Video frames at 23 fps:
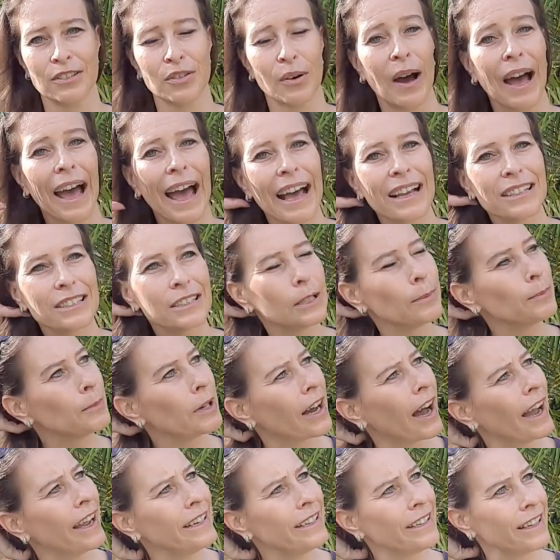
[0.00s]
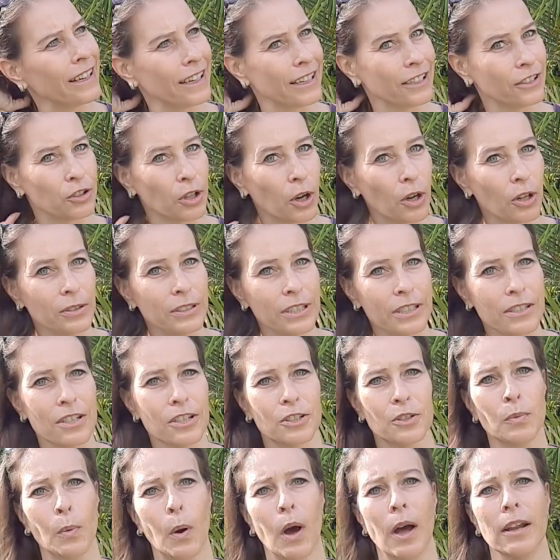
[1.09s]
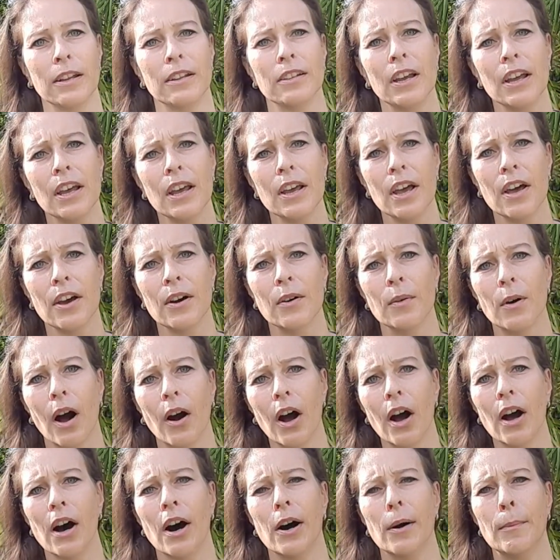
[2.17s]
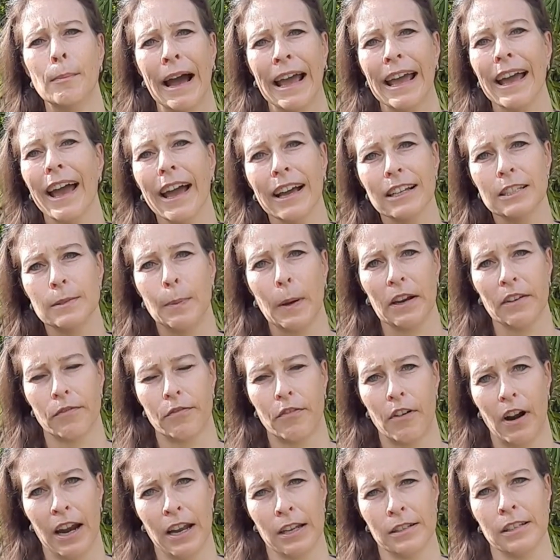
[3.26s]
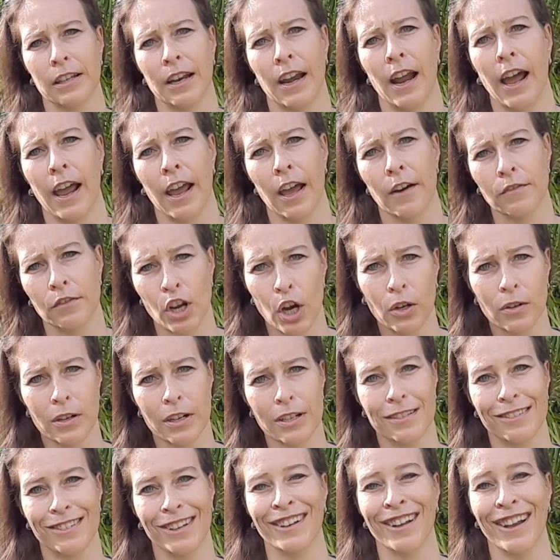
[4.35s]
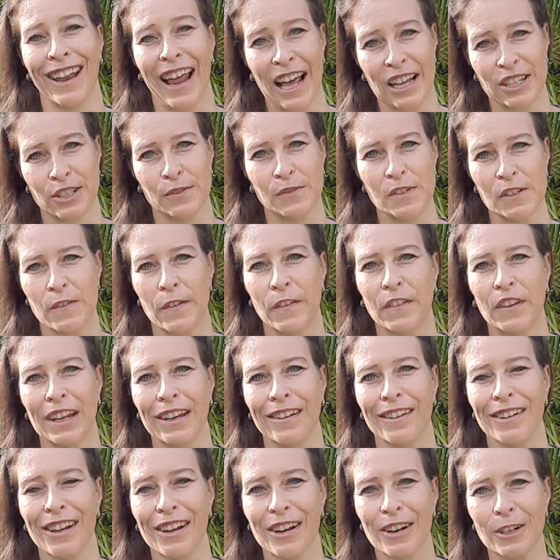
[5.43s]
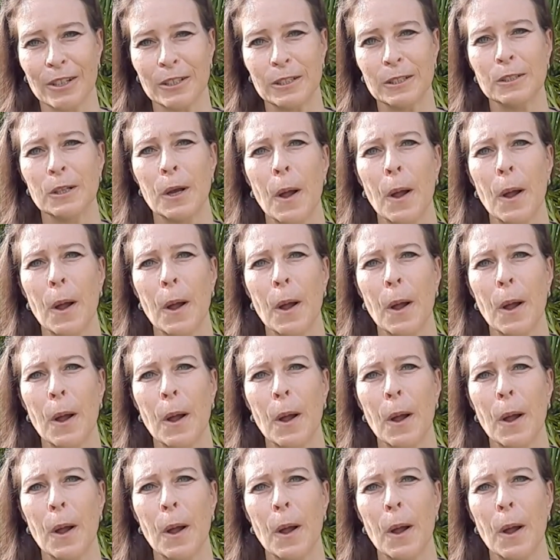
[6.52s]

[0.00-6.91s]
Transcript: So I asked them kindly, so this is what uh, my expat friends and I have noticed in the last fifteen years,